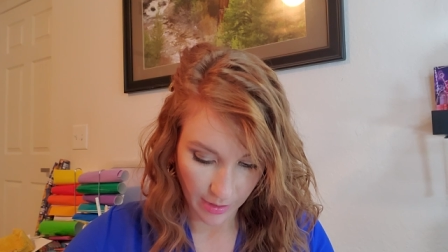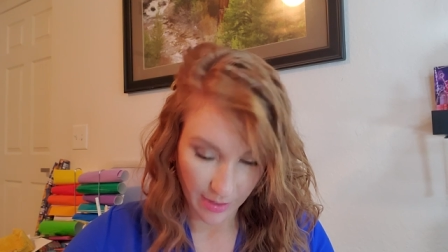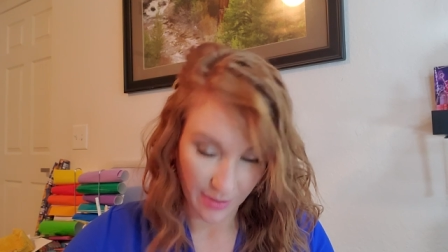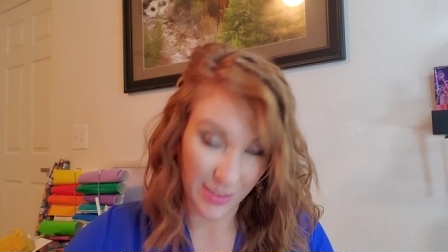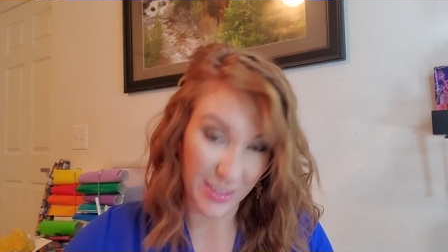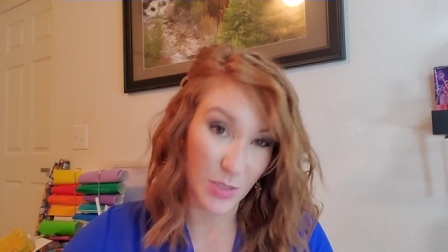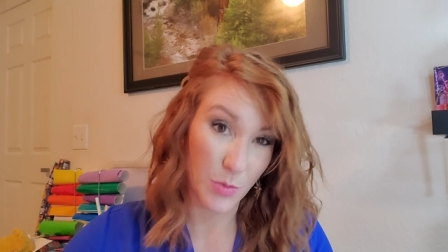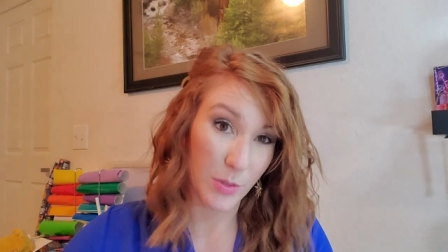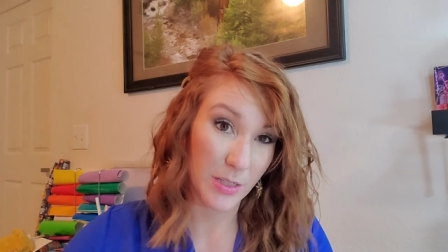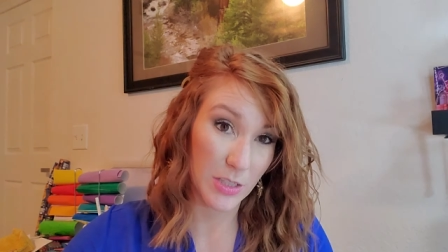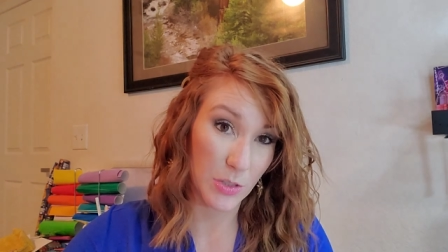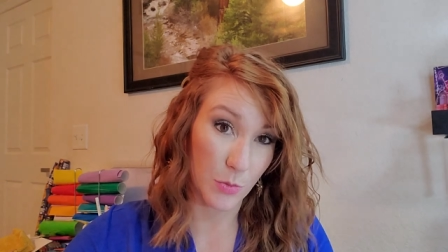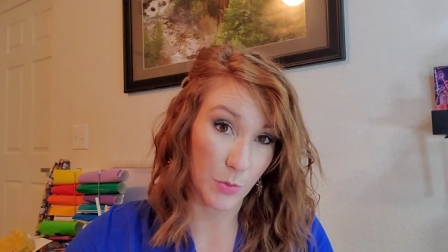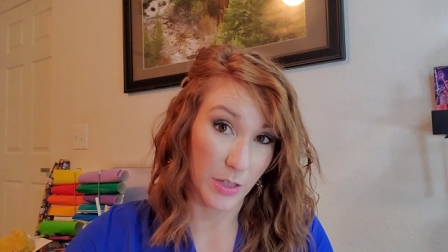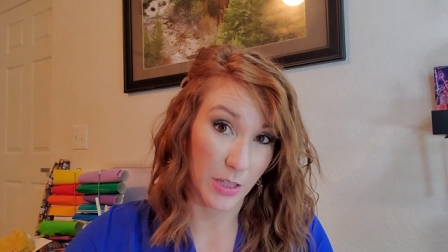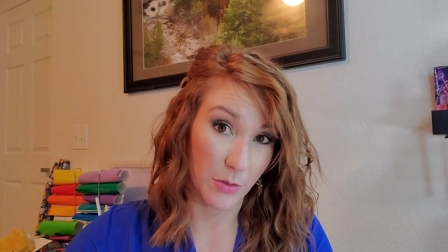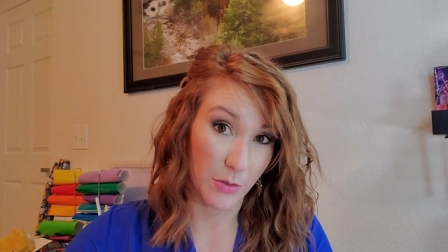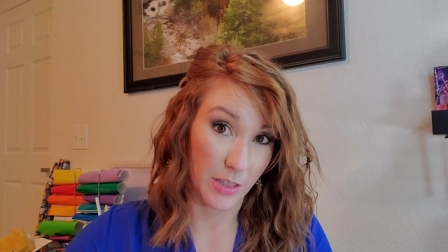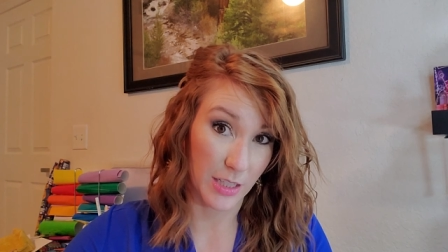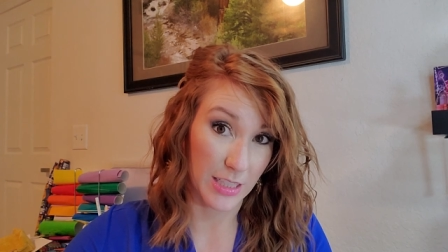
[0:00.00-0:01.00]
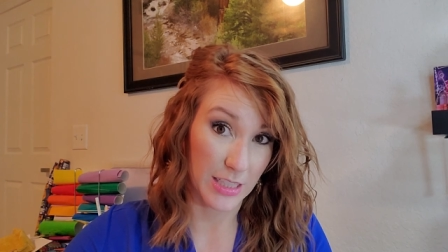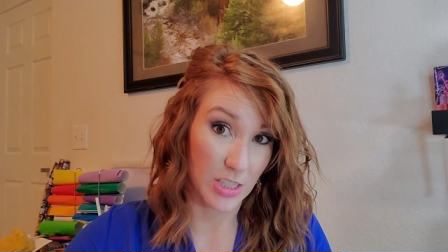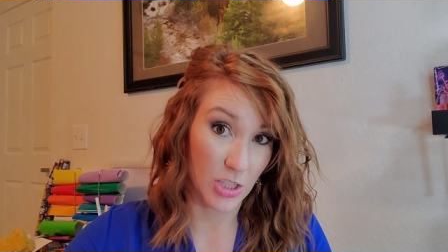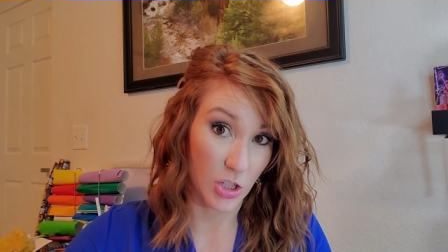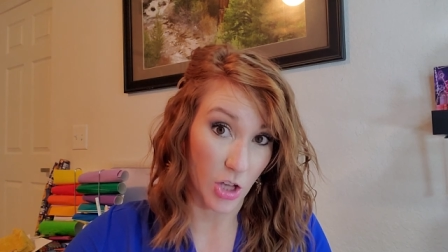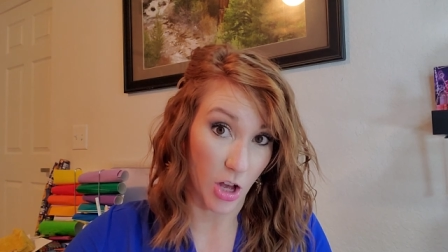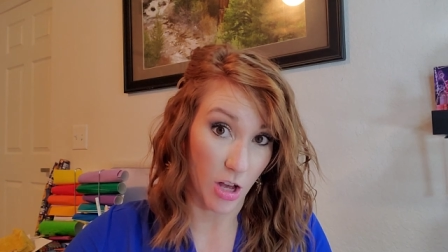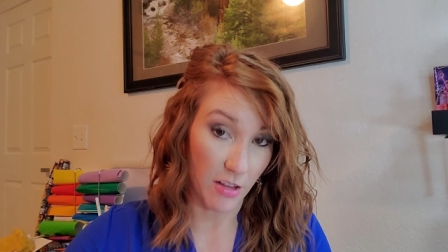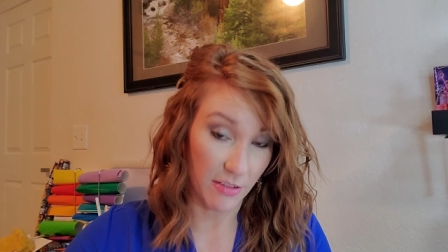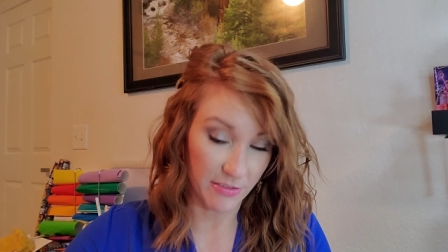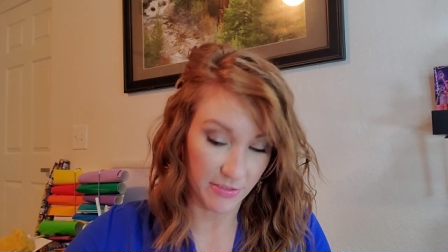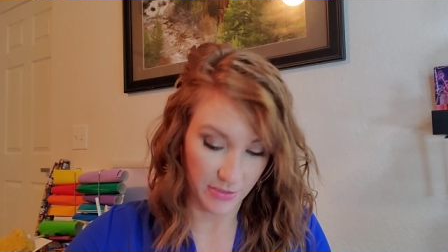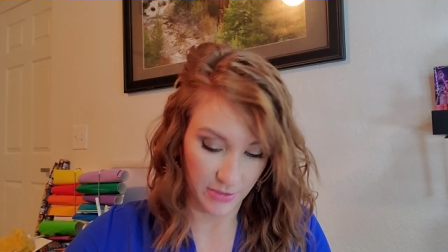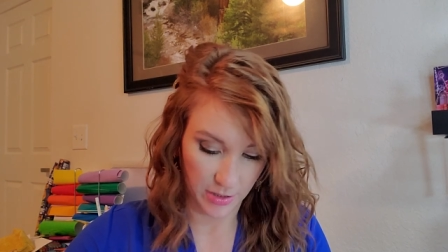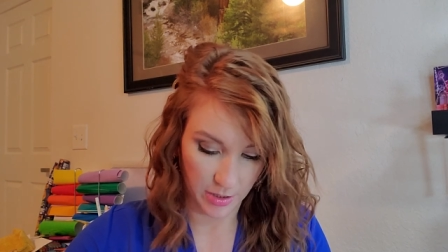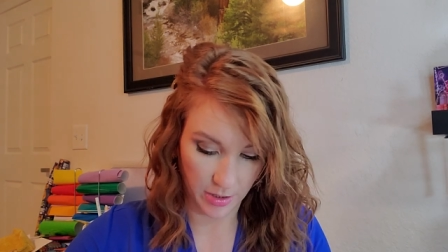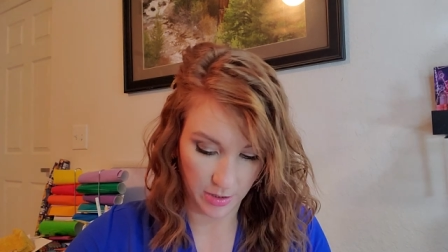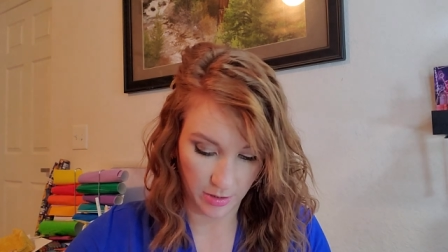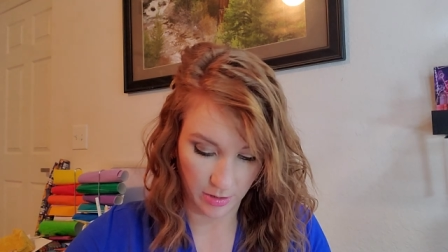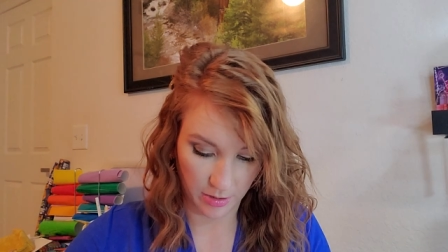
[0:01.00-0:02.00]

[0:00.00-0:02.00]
This one is really, really soft.